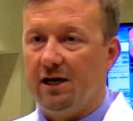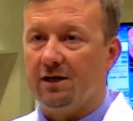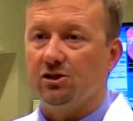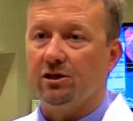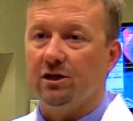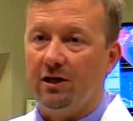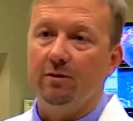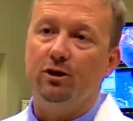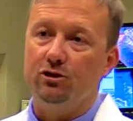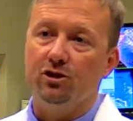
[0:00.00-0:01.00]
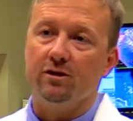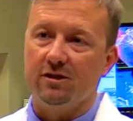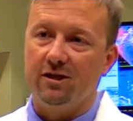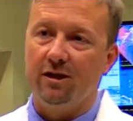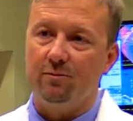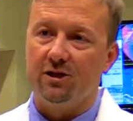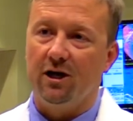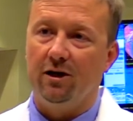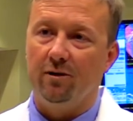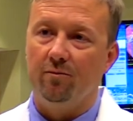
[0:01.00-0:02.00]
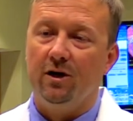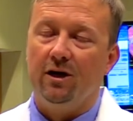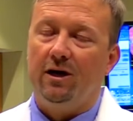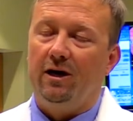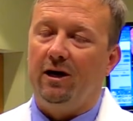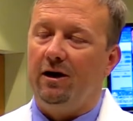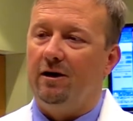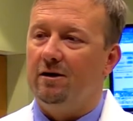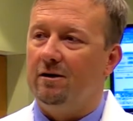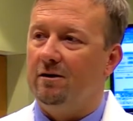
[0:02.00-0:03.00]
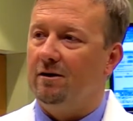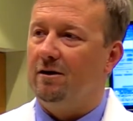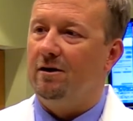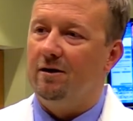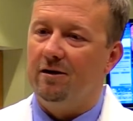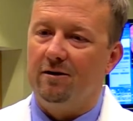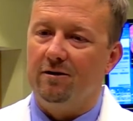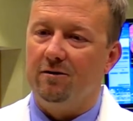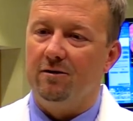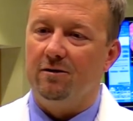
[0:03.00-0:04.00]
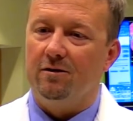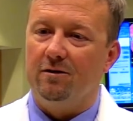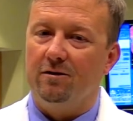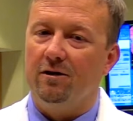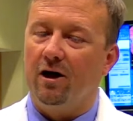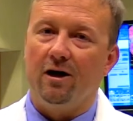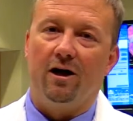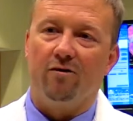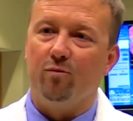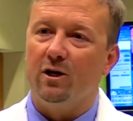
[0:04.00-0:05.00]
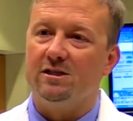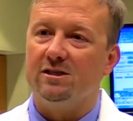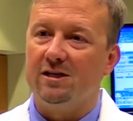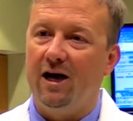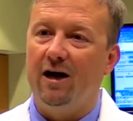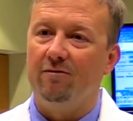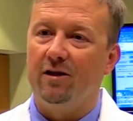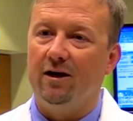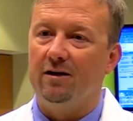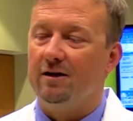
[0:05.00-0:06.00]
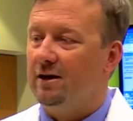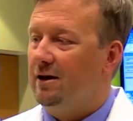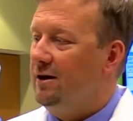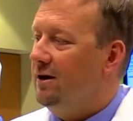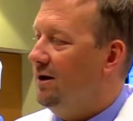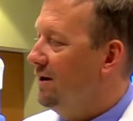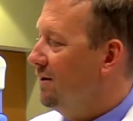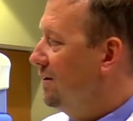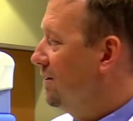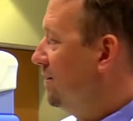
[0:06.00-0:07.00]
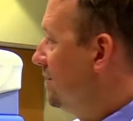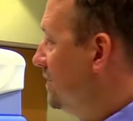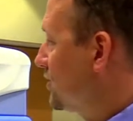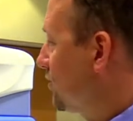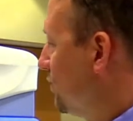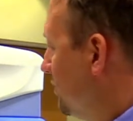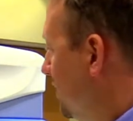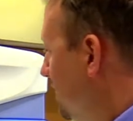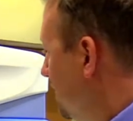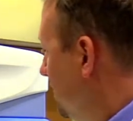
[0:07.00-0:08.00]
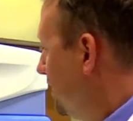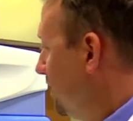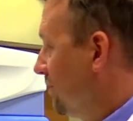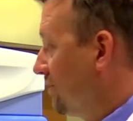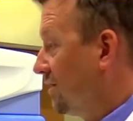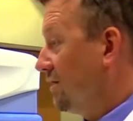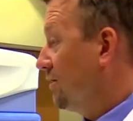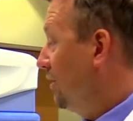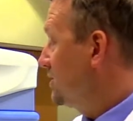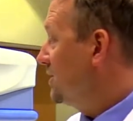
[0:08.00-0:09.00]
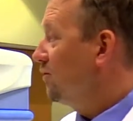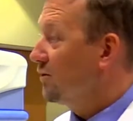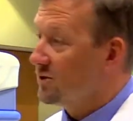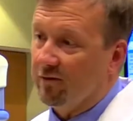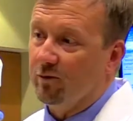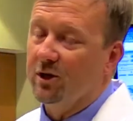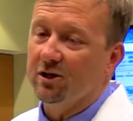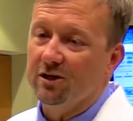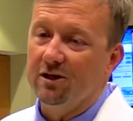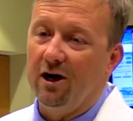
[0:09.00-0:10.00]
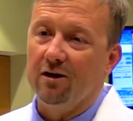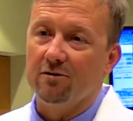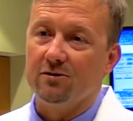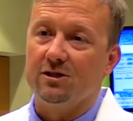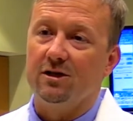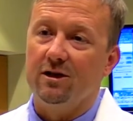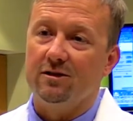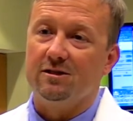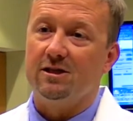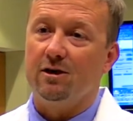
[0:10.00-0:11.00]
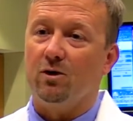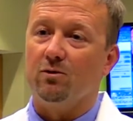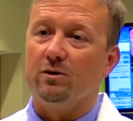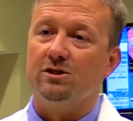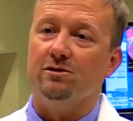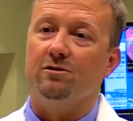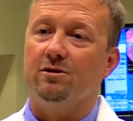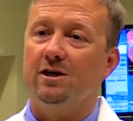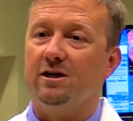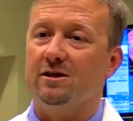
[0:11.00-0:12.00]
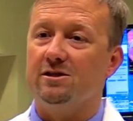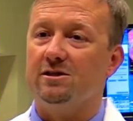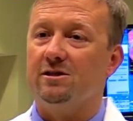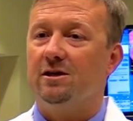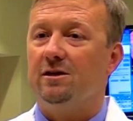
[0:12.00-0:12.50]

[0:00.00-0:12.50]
actually image at the same time. And uh, not a lot of places have that. And this equipment you know, costs upwards of a million dollars and San Juan Regional has